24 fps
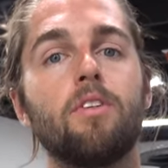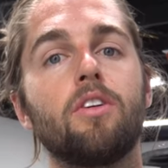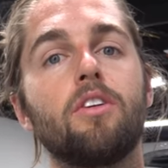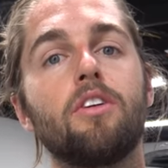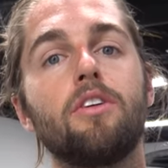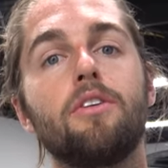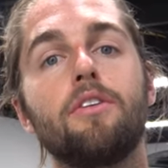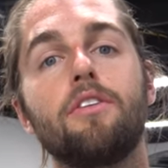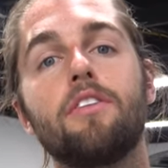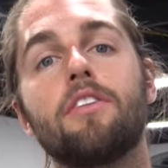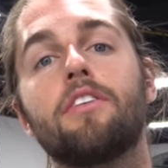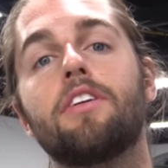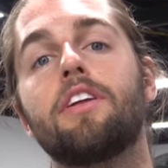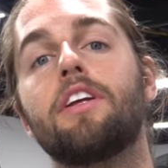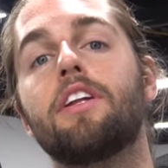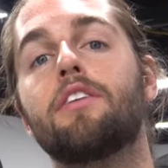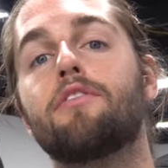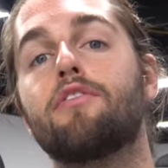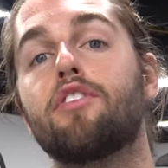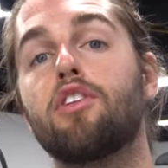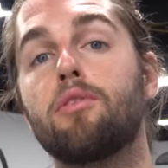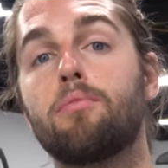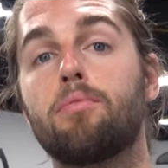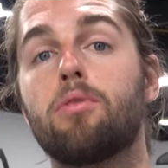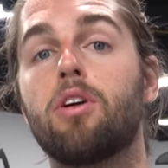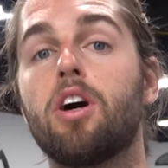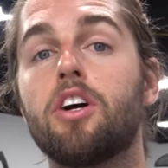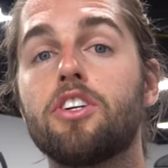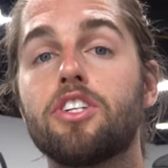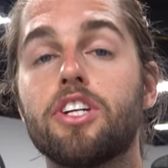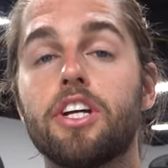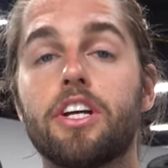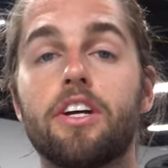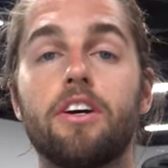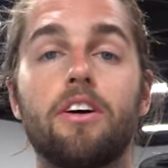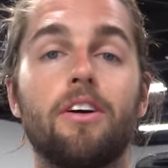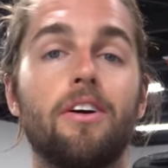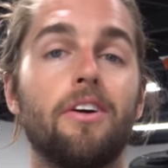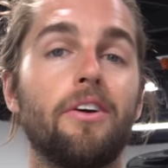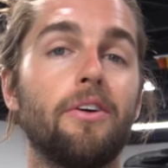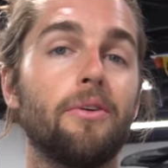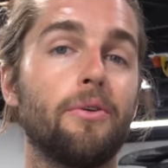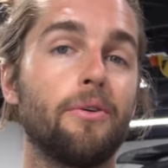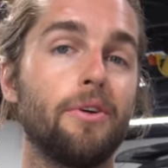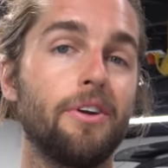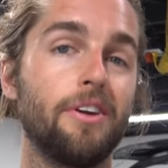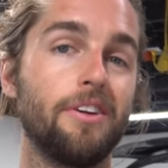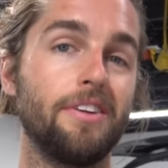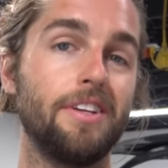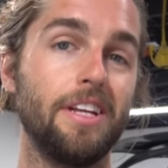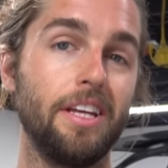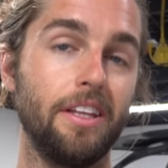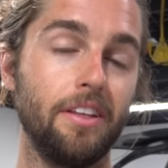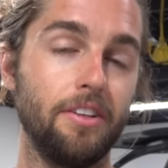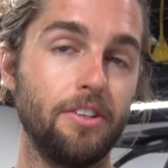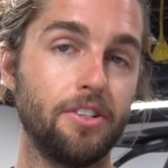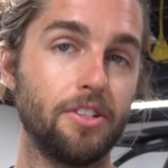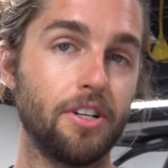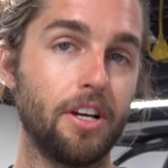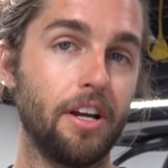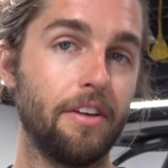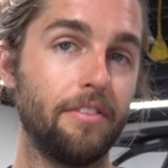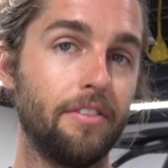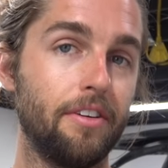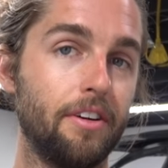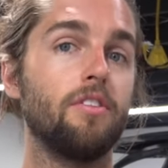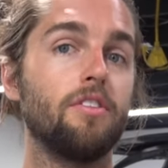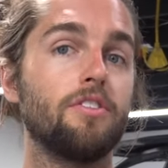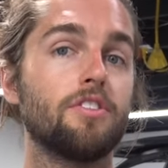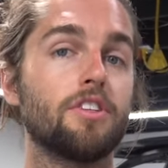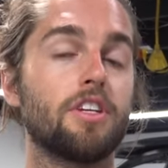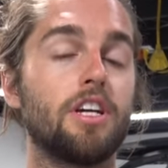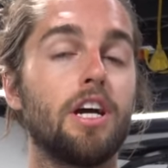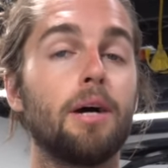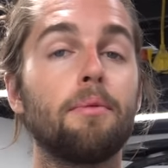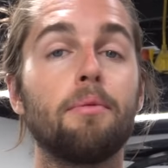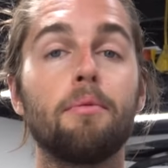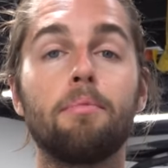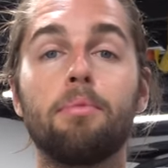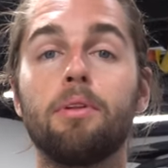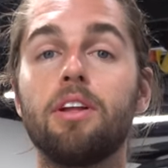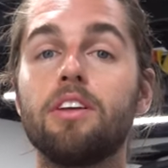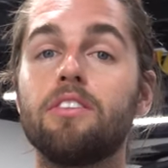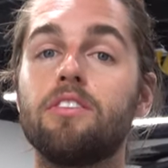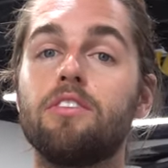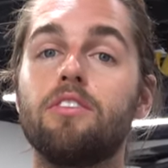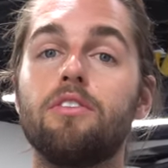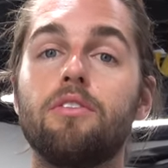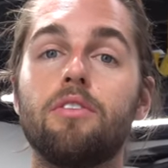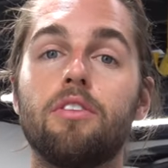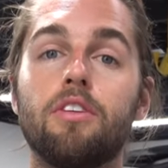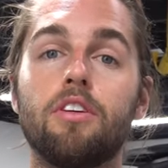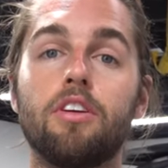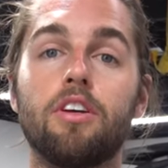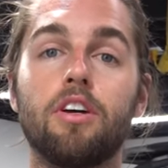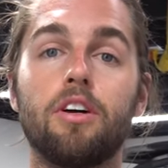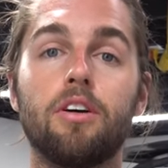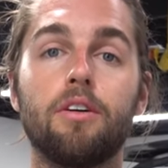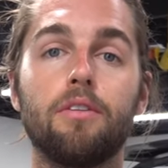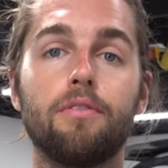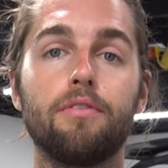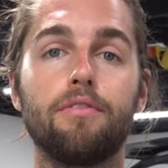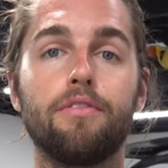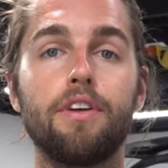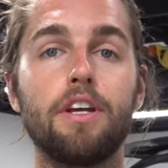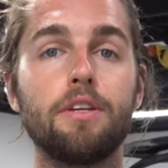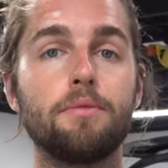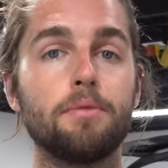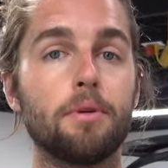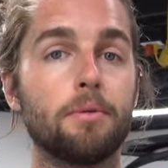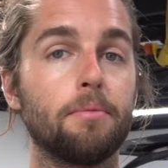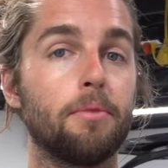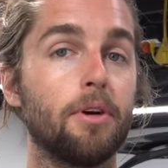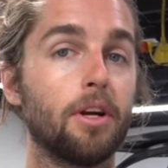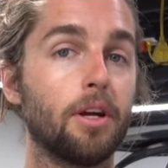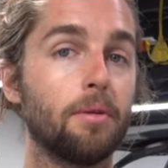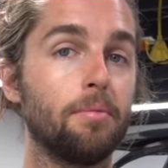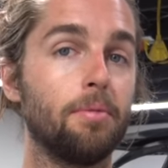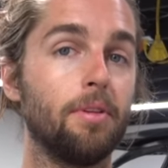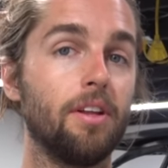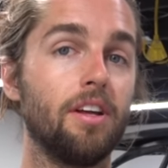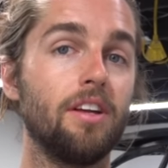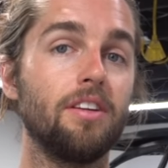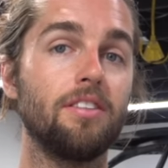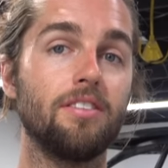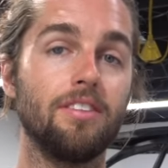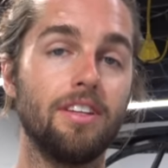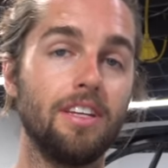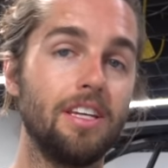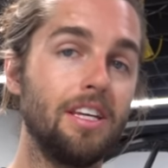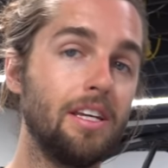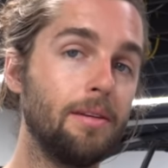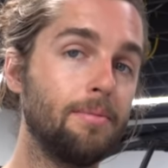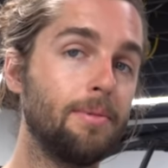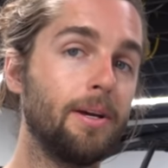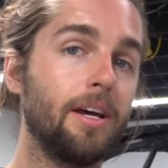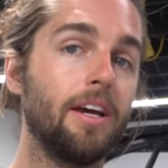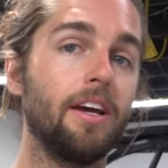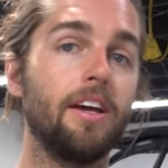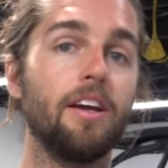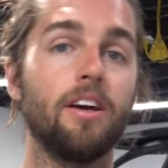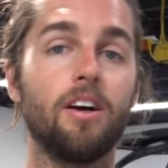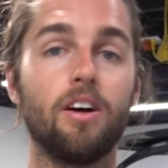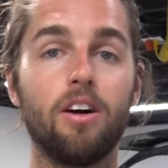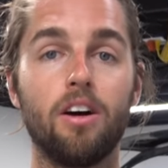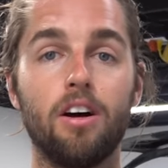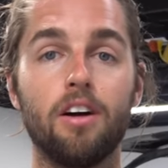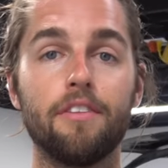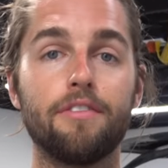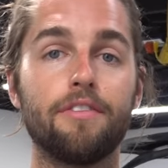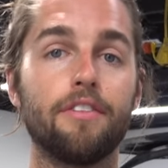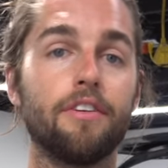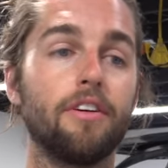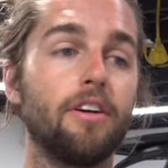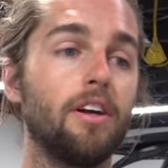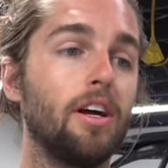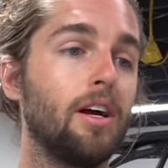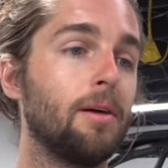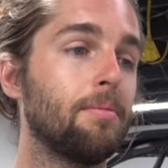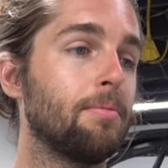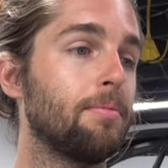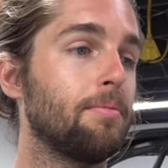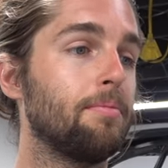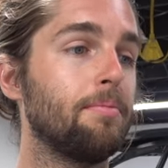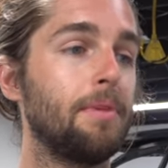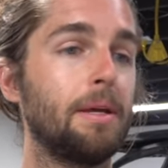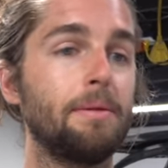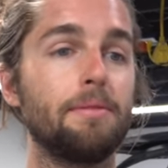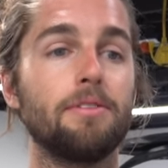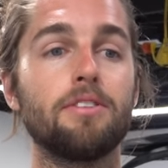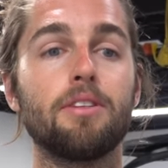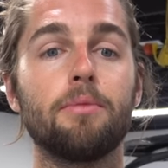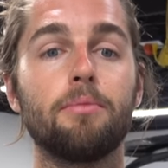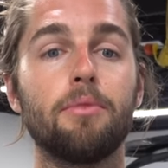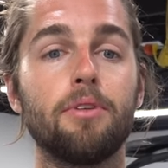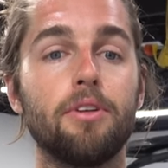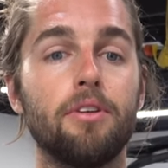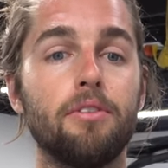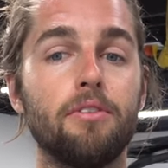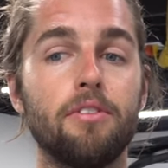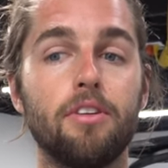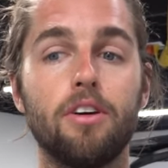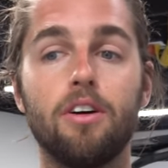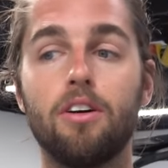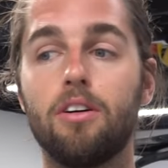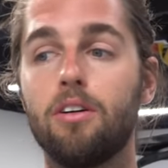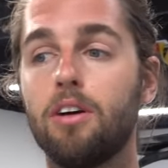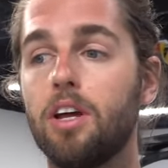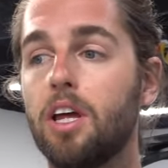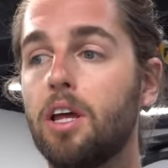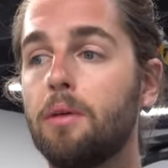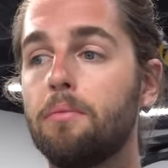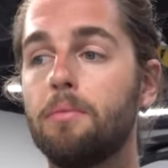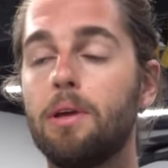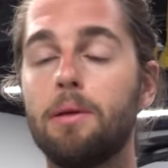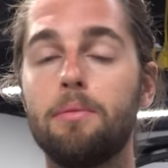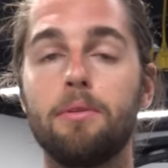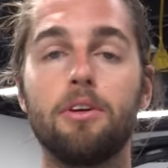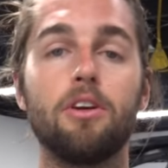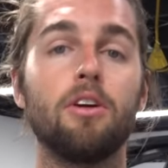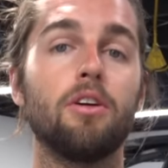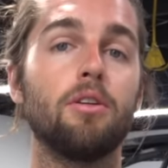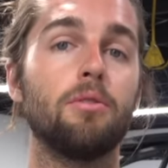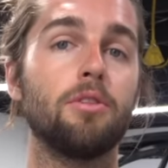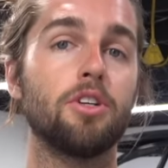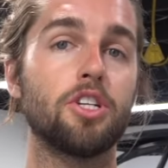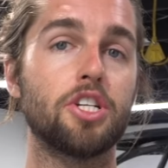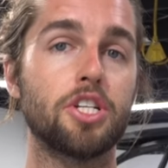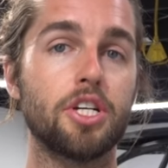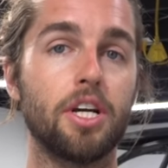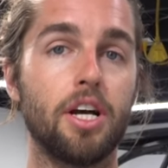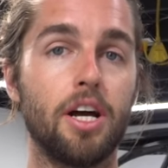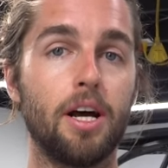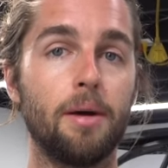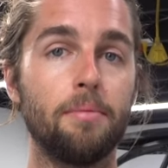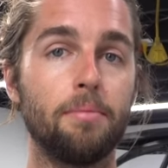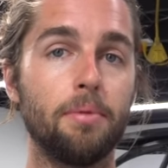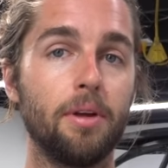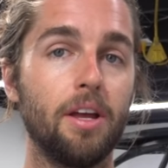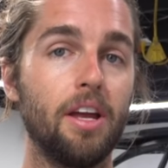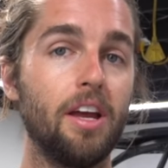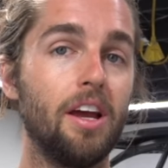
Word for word: You either need it for your project car or your daily driver. There's a couple places you can go. Facebook Marketplace, eBay, OfferUp, maybe someone you know, maybe go to a shop.